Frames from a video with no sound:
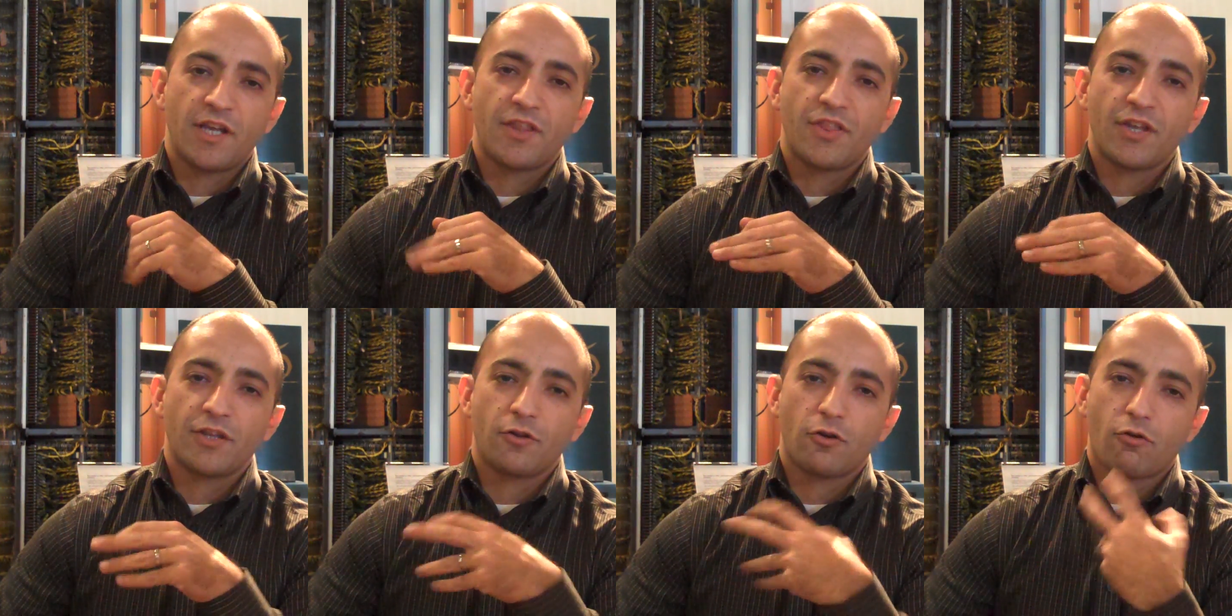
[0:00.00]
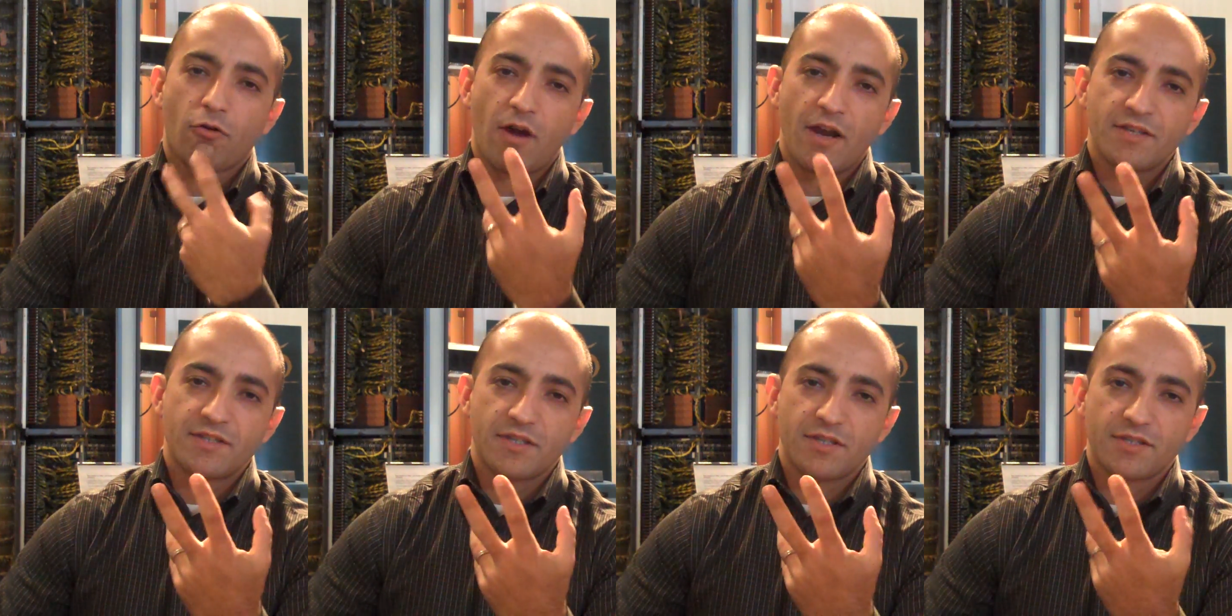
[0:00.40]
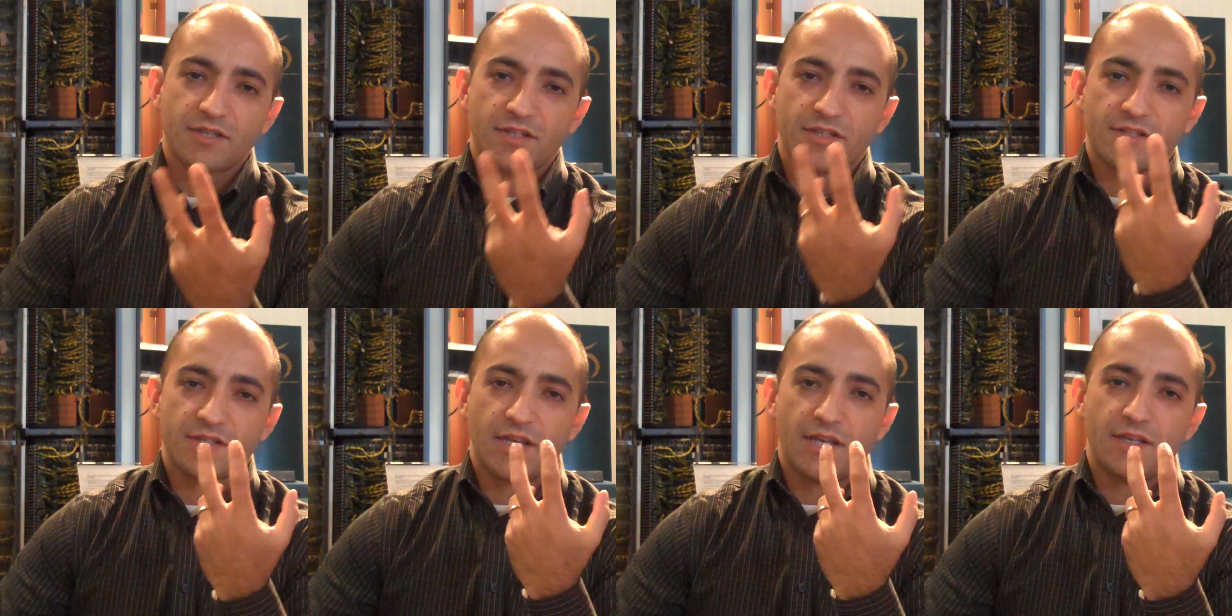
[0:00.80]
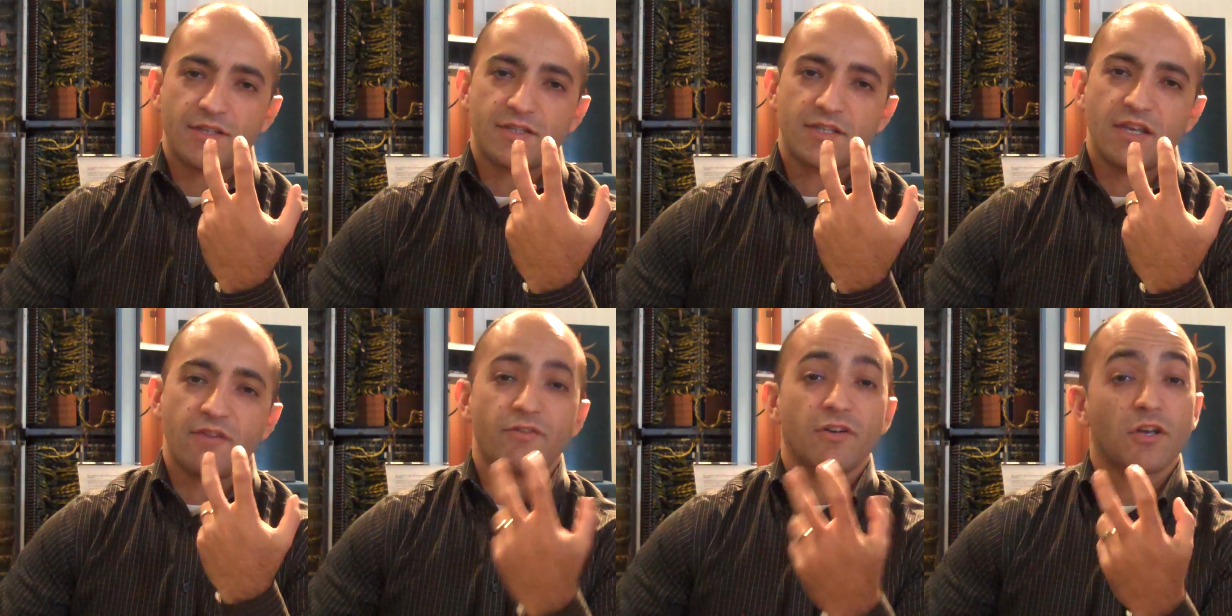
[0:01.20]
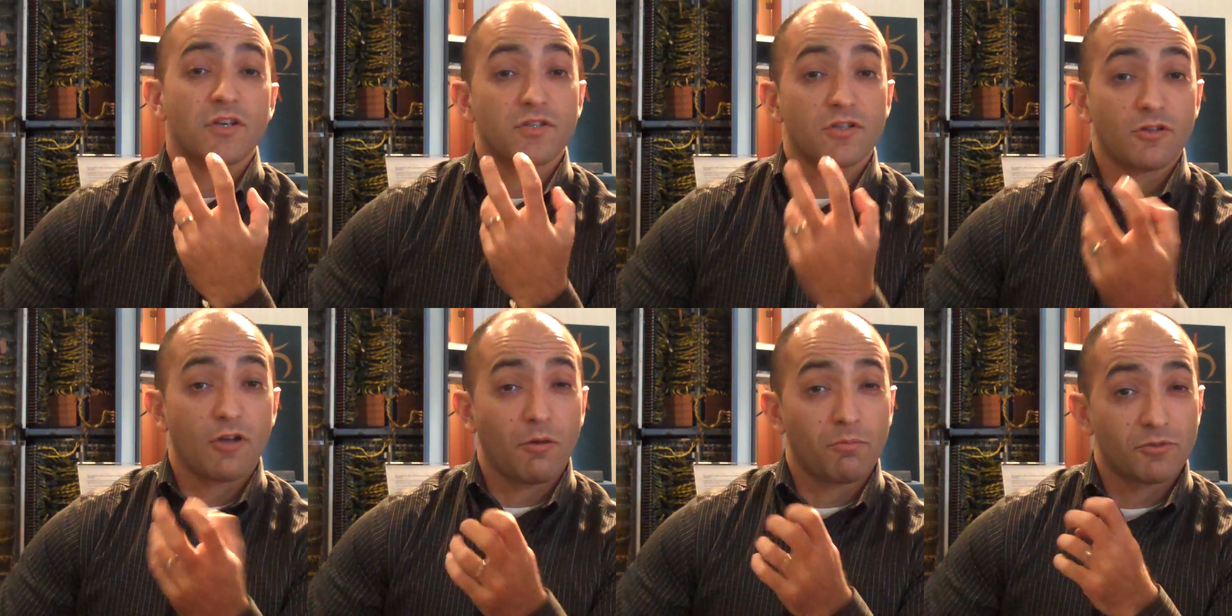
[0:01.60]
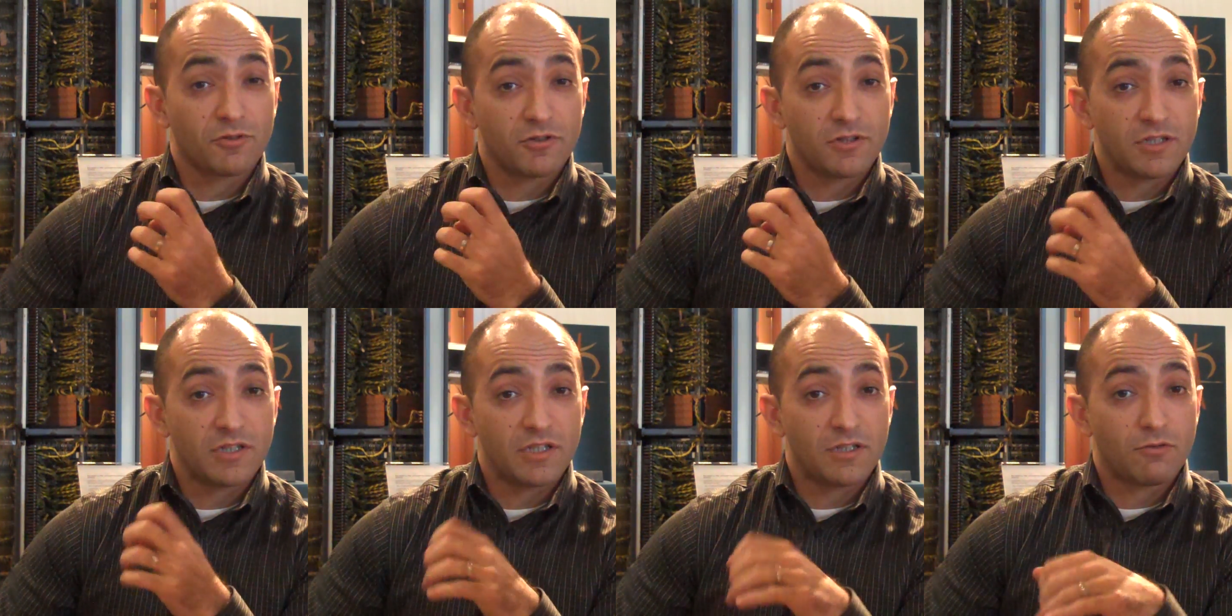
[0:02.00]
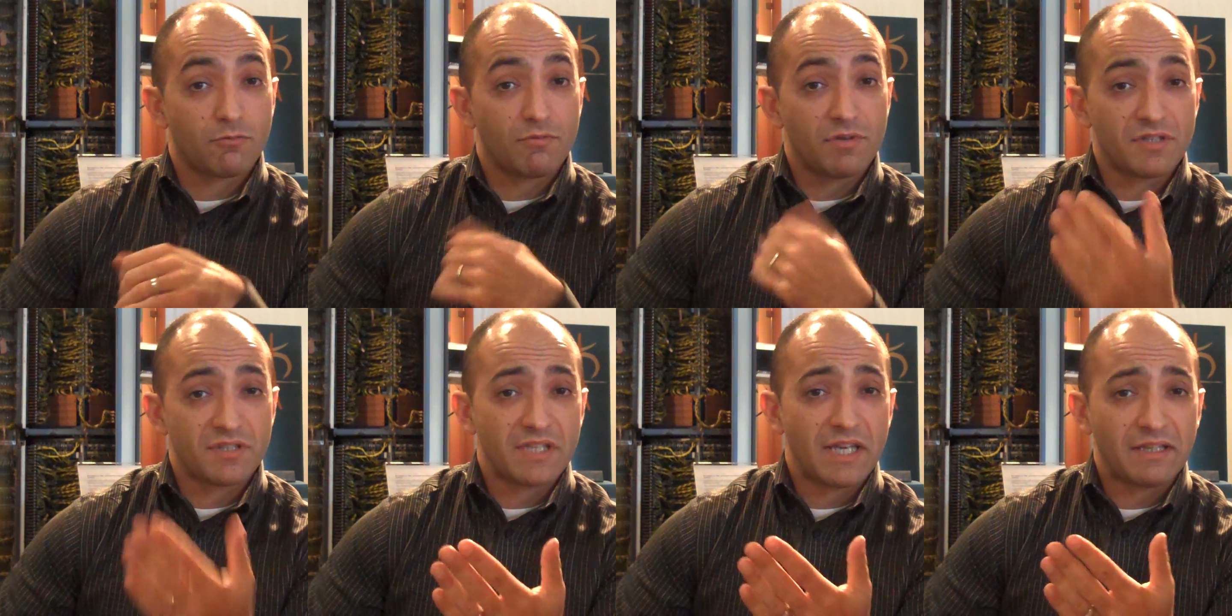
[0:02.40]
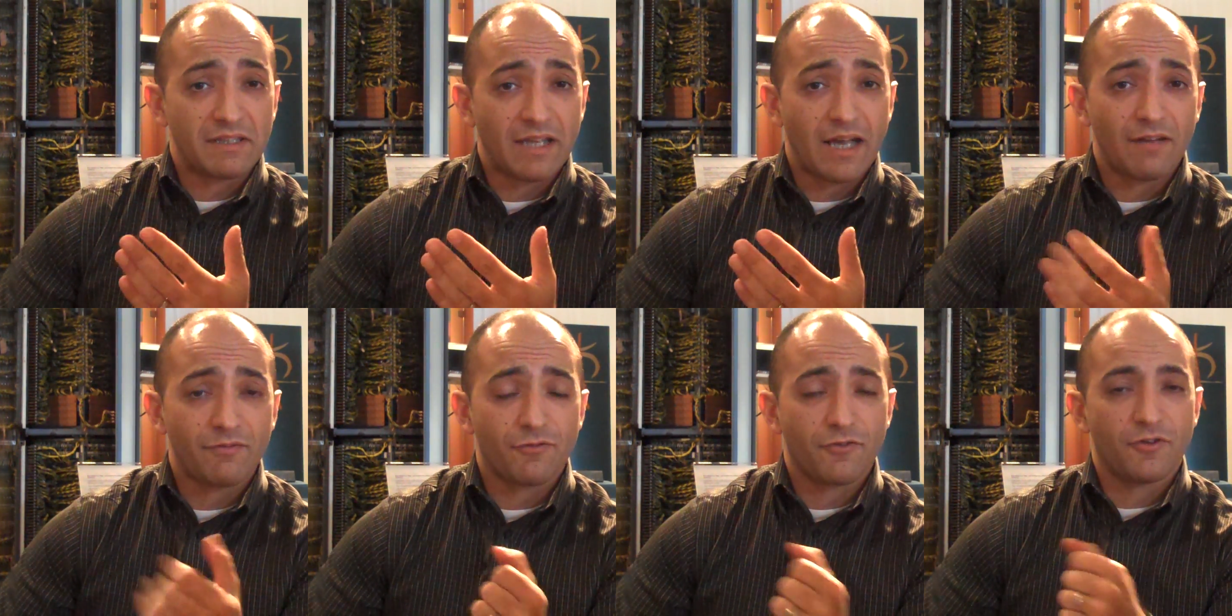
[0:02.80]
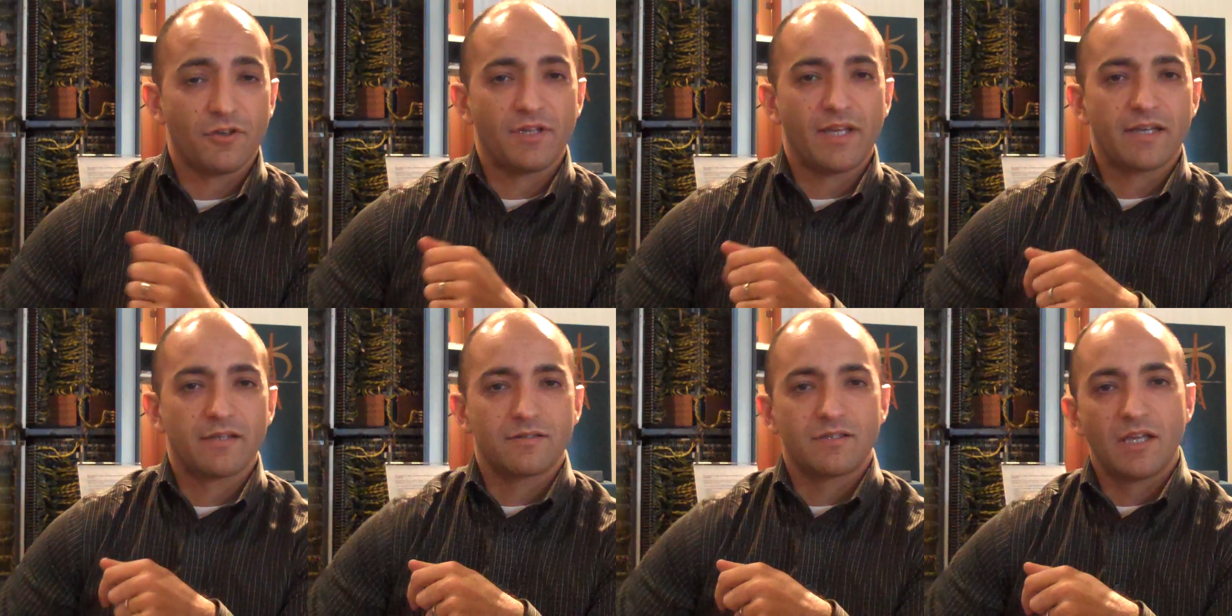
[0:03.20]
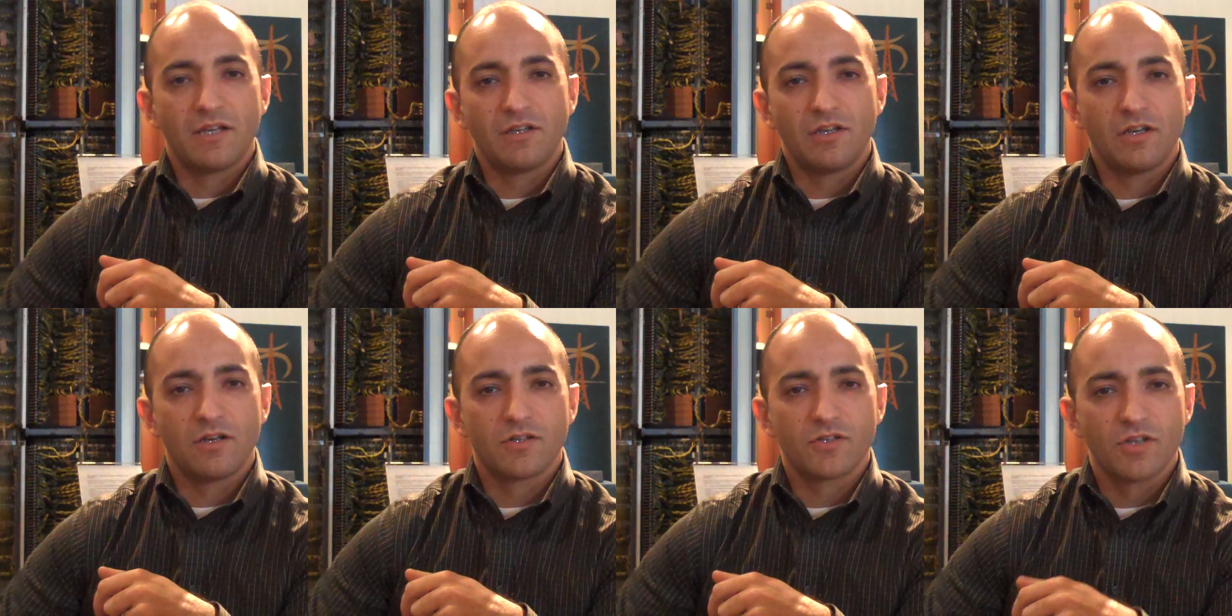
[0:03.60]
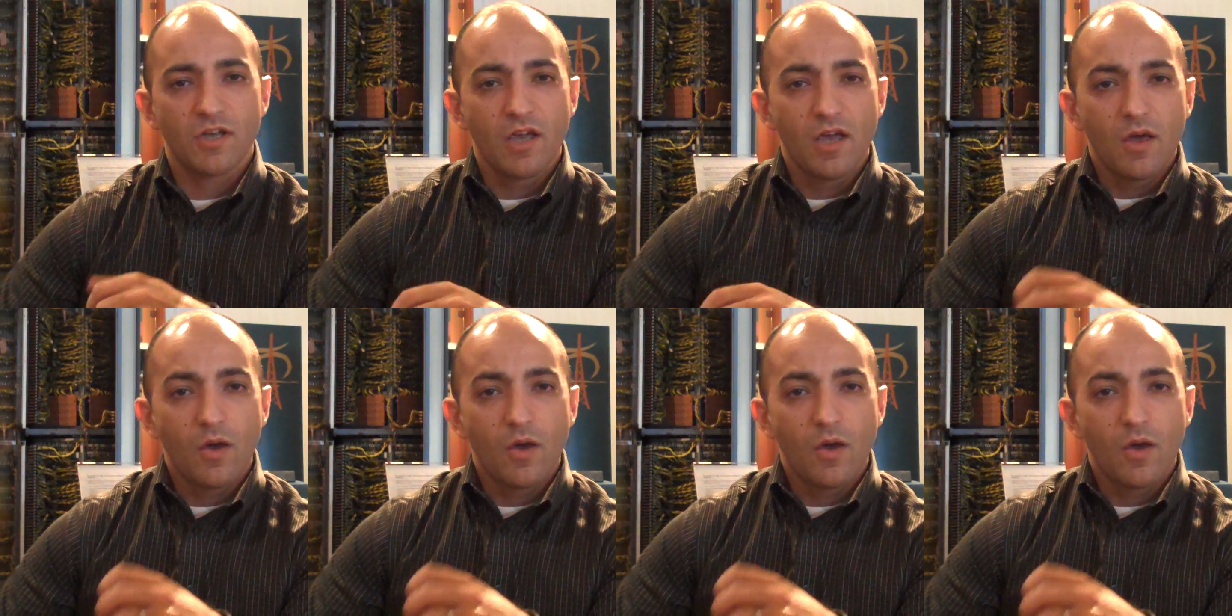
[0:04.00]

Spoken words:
I think the crisis is giving us an opportunity to reset that for the next 10 years,